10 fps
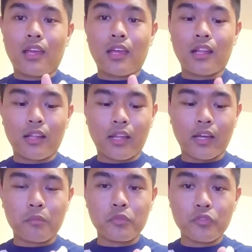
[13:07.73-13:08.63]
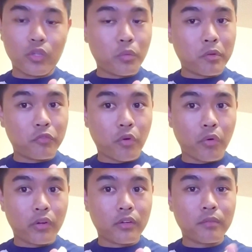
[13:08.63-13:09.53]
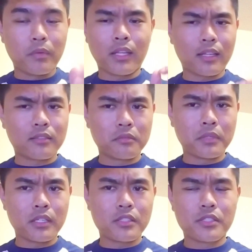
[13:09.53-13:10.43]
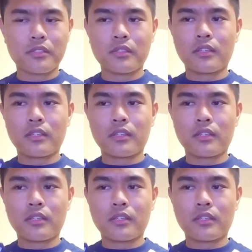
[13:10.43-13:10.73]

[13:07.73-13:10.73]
like I move a little bit forward, but not too much.